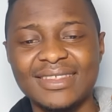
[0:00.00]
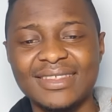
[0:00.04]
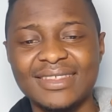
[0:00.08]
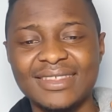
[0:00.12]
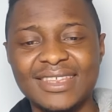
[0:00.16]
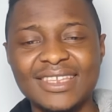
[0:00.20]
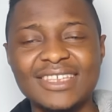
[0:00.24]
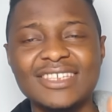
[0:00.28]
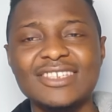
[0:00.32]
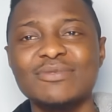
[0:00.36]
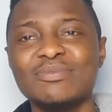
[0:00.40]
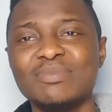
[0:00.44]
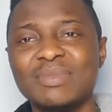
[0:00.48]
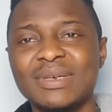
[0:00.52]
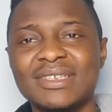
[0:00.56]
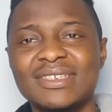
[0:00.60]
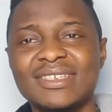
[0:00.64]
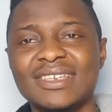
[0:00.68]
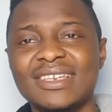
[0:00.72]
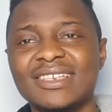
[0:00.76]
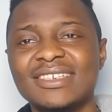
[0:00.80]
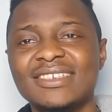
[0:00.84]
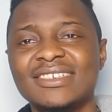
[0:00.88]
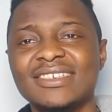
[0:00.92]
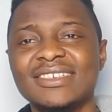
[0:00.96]
these
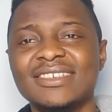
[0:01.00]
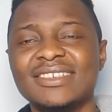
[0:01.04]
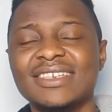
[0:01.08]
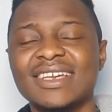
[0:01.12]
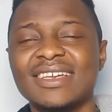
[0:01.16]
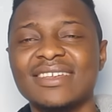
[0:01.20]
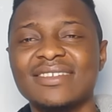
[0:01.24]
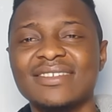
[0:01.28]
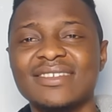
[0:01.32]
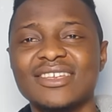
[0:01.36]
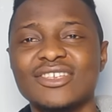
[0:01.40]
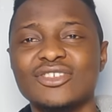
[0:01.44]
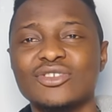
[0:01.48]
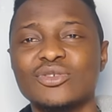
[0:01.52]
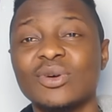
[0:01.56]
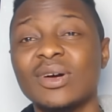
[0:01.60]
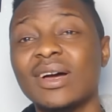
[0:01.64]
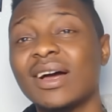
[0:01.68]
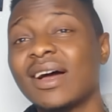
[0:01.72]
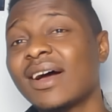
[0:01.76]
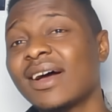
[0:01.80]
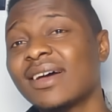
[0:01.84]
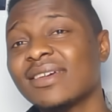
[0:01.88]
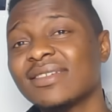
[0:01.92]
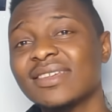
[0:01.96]
messages. I sent to
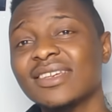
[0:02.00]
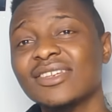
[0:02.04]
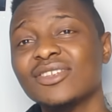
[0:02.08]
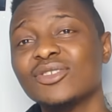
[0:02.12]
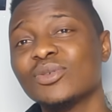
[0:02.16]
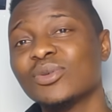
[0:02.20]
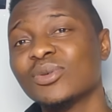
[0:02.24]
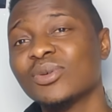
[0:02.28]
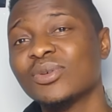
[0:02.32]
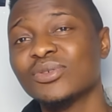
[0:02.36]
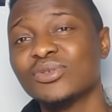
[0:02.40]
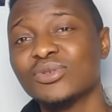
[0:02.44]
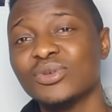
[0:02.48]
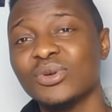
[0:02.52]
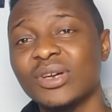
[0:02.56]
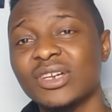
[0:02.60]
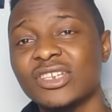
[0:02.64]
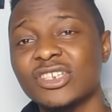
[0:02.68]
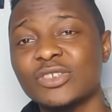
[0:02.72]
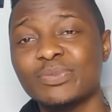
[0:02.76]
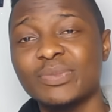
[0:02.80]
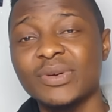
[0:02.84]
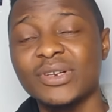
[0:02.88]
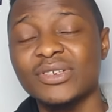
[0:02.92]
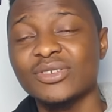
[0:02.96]
her. I sent to
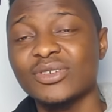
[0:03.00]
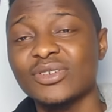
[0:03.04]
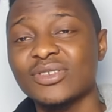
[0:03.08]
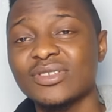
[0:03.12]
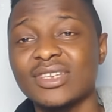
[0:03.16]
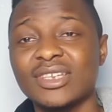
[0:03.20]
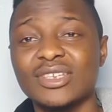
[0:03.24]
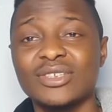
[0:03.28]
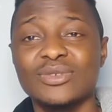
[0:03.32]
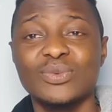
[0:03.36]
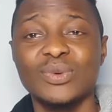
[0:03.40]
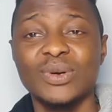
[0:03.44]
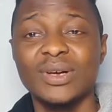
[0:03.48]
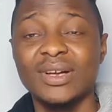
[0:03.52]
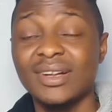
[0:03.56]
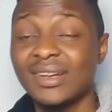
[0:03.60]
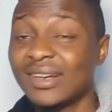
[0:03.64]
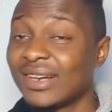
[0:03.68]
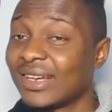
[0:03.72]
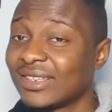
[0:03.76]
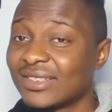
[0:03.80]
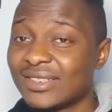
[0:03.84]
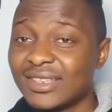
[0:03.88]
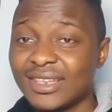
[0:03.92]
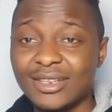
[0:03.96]
expressions as well,
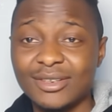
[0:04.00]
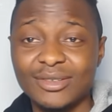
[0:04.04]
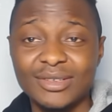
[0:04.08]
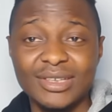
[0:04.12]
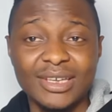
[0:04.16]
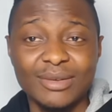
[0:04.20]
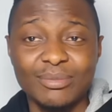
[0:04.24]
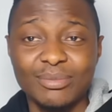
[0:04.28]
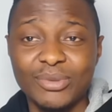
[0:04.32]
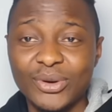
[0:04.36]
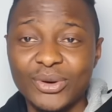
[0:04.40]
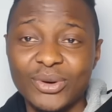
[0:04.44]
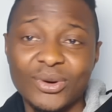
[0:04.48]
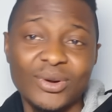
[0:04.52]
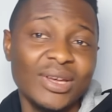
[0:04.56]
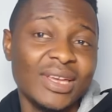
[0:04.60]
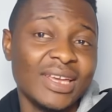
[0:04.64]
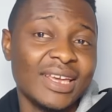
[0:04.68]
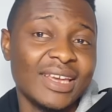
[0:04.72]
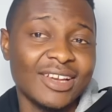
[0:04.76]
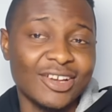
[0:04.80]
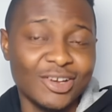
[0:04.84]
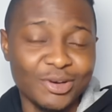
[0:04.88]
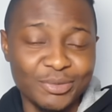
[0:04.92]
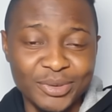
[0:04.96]
and I said, yeah, bro,
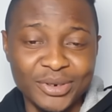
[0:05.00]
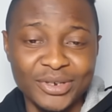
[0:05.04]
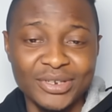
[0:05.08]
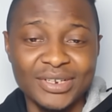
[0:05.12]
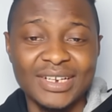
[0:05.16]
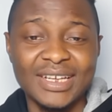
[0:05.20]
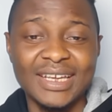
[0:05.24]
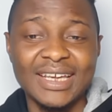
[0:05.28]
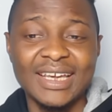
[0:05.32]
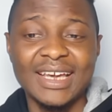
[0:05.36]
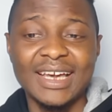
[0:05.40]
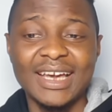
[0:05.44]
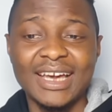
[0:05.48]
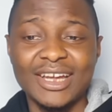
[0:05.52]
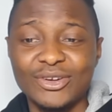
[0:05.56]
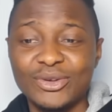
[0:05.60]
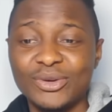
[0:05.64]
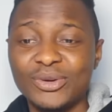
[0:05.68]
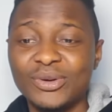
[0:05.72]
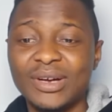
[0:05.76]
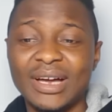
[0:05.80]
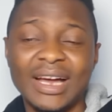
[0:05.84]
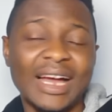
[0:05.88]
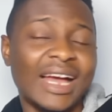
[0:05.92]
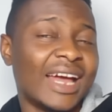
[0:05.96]
come on. I
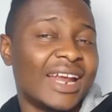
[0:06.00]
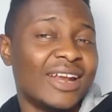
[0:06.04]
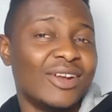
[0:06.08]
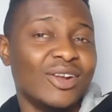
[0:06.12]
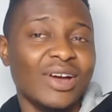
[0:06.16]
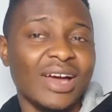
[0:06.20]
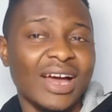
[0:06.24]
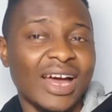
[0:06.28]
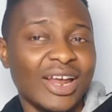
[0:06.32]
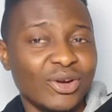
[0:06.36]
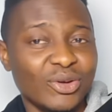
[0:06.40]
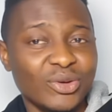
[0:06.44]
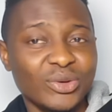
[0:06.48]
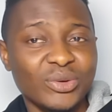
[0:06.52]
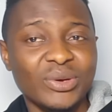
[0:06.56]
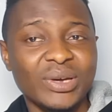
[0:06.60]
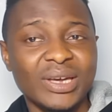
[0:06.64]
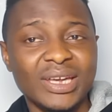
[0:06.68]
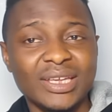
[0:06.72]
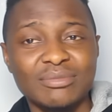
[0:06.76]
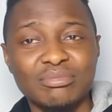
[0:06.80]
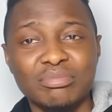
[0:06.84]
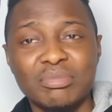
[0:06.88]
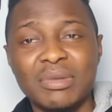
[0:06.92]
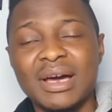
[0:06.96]
know you
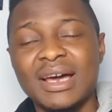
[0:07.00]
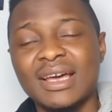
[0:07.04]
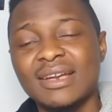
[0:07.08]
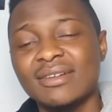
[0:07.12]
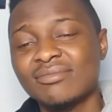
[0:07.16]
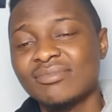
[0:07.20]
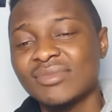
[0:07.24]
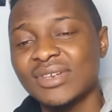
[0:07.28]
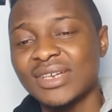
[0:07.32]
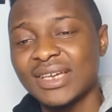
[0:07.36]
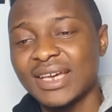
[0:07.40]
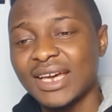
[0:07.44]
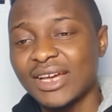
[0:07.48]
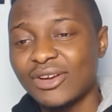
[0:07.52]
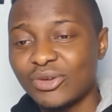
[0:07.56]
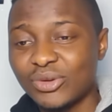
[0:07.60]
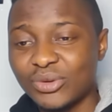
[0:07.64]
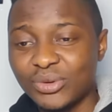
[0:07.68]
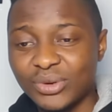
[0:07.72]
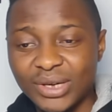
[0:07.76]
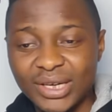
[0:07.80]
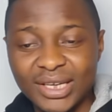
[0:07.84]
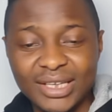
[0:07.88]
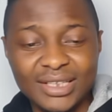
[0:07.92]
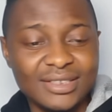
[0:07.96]
hate man. I know
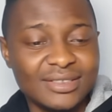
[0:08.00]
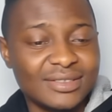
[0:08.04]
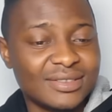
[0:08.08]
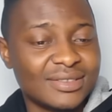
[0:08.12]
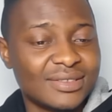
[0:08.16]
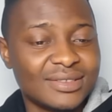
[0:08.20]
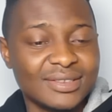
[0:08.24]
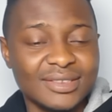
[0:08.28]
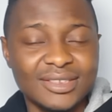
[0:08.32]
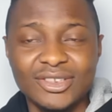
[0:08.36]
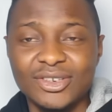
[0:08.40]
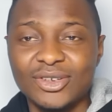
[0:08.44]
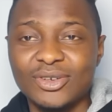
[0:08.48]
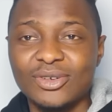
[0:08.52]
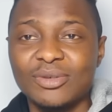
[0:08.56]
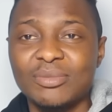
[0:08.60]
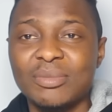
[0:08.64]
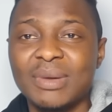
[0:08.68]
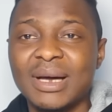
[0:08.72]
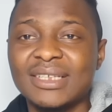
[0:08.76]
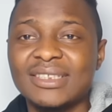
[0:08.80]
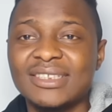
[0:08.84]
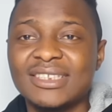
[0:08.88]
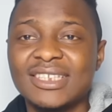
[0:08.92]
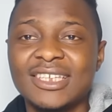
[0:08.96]
you hate,
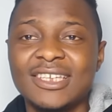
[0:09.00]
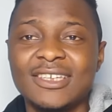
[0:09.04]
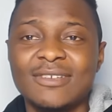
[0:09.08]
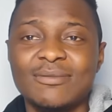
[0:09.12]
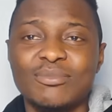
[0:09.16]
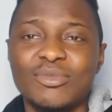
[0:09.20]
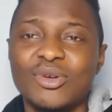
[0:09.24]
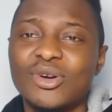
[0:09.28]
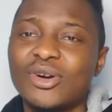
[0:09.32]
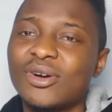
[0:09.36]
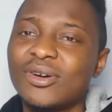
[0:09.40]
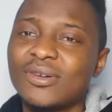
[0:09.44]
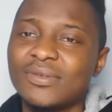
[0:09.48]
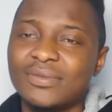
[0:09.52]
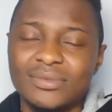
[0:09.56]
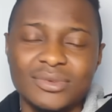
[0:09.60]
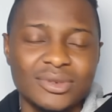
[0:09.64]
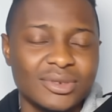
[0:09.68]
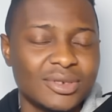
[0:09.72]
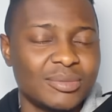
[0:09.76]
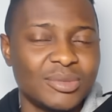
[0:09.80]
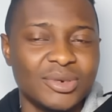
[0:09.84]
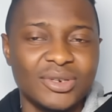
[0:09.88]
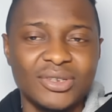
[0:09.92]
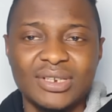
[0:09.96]
my team, but
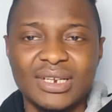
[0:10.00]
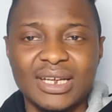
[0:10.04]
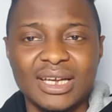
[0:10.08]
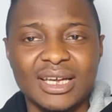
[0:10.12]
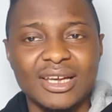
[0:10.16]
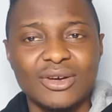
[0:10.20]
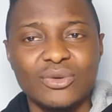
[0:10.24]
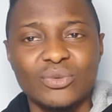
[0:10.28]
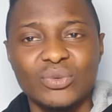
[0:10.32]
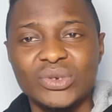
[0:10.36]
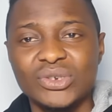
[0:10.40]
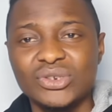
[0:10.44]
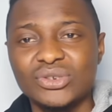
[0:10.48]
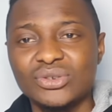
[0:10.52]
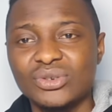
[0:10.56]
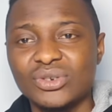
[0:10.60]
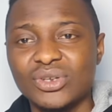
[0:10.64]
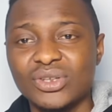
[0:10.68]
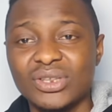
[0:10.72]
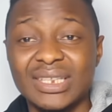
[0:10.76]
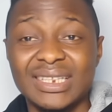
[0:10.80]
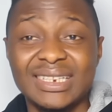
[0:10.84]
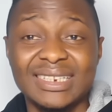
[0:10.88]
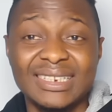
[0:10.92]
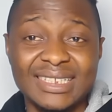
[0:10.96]
come on, I can wish you
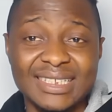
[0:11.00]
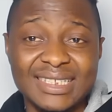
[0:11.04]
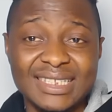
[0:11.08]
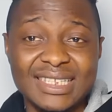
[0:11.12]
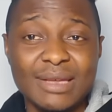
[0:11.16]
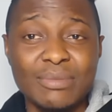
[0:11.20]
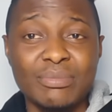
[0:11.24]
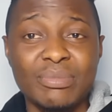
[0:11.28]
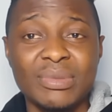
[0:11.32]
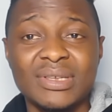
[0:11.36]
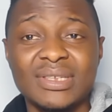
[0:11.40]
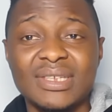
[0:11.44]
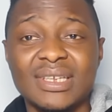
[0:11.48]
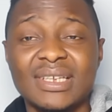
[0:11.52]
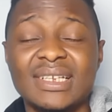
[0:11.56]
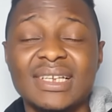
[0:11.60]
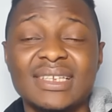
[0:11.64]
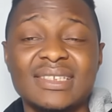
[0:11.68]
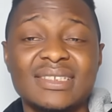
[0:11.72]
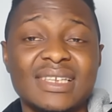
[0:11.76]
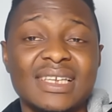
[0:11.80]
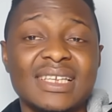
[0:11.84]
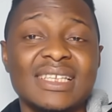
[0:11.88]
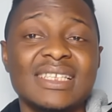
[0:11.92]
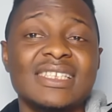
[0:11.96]
nothing. The same message I
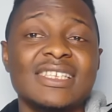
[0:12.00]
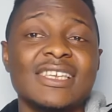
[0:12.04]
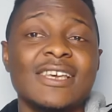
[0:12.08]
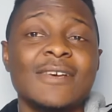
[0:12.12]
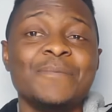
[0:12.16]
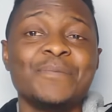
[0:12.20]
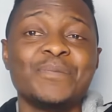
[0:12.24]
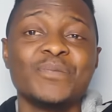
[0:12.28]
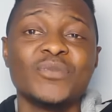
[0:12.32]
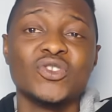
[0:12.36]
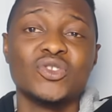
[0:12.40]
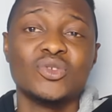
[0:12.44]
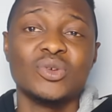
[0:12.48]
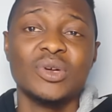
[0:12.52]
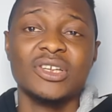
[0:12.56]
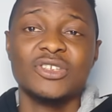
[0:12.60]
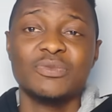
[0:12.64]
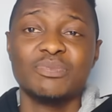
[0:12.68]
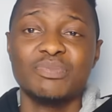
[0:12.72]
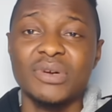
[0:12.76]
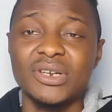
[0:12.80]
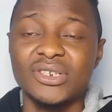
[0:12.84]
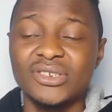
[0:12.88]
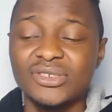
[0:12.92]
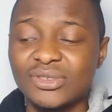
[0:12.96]
sent to
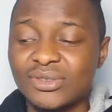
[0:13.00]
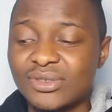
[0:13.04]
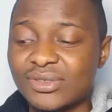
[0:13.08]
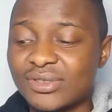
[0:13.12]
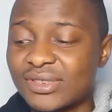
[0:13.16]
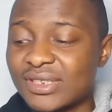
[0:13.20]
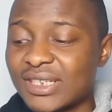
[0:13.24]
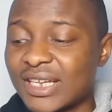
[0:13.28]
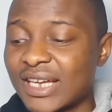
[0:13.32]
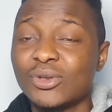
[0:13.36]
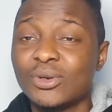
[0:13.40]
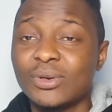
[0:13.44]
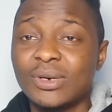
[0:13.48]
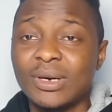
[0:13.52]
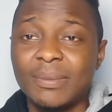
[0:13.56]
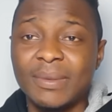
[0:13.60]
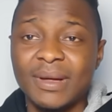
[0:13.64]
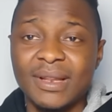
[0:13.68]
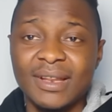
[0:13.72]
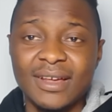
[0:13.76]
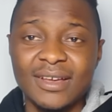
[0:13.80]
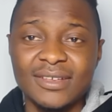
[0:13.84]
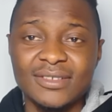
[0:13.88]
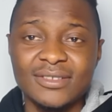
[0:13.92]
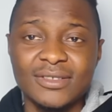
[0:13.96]
expressions. Even though I'm
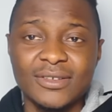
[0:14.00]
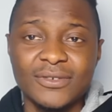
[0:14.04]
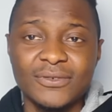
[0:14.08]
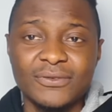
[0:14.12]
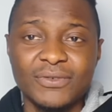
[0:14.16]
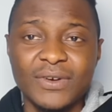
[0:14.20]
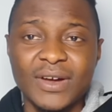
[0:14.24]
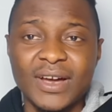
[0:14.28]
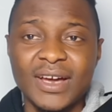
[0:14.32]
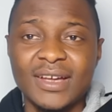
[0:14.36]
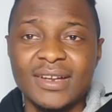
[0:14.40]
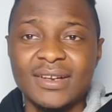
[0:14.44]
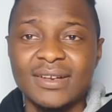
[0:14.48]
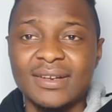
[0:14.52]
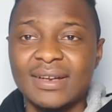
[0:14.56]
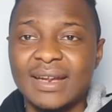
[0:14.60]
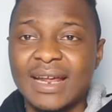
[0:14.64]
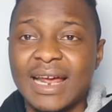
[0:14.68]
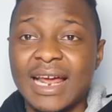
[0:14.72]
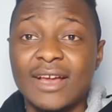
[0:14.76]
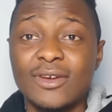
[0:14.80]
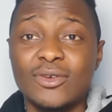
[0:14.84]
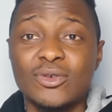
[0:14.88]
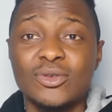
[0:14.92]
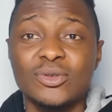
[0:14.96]
an Arsenal fan,
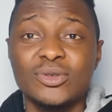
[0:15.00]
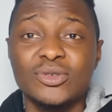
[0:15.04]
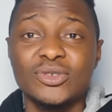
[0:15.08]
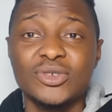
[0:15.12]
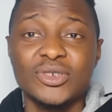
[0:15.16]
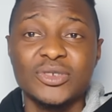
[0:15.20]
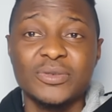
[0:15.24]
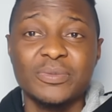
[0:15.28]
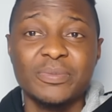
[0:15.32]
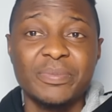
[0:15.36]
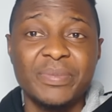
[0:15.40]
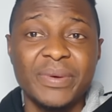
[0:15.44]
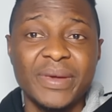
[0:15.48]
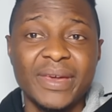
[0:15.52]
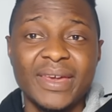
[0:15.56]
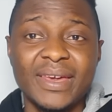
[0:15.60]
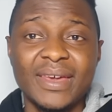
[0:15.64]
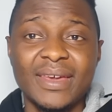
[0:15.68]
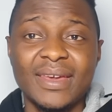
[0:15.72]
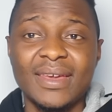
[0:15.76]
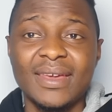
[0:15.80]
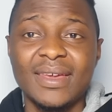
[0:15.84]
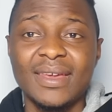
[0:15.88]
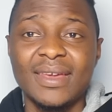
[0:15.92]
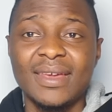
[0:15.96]
I couldn't just
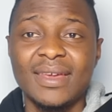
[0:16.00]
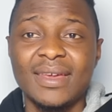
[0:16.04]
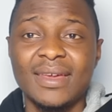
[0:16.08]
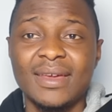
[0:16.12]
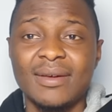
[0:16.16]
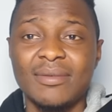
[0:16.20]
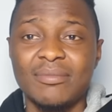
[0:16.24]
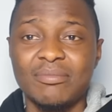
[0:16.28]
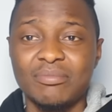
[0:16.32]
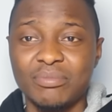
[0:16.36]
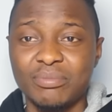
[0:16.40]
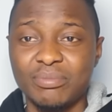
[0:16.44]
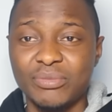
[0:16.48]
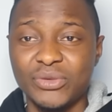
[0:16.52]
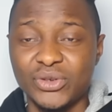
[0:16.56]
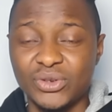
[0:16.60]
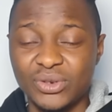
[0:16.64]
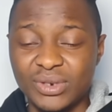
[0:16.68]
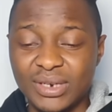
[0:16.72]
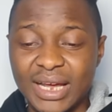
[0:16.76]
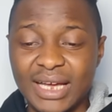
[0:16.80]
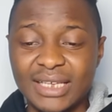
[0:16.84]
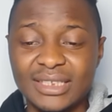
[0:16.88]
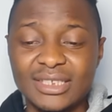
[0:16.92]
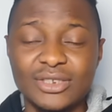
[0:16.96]
bear
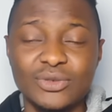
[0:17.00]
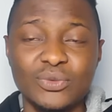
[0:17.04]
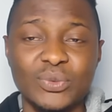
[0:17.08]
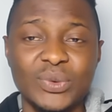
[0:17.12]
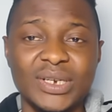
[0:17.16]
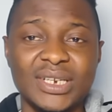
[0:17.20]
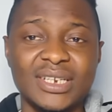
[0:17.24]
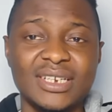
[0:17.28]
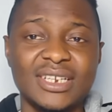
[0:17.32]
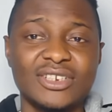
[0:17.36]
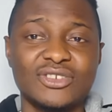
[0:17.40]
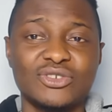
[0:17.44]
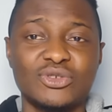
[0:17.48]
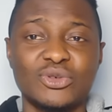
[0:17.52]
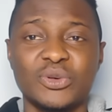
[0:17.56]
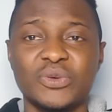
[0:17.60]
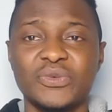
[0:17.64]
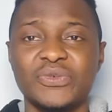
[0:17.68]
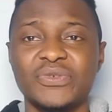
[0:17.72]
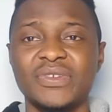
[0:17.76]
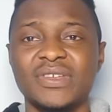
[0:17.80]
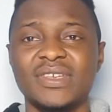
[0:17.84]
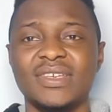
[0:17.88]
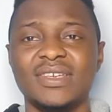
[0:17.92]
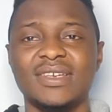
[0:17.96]
United winning that
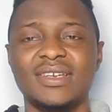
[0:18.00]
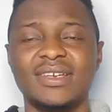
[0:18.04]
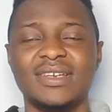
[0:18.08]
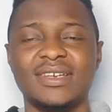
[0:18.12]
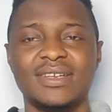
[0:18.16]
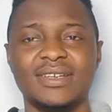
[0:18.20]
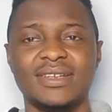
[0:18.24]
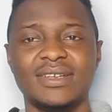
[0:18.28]
trophy.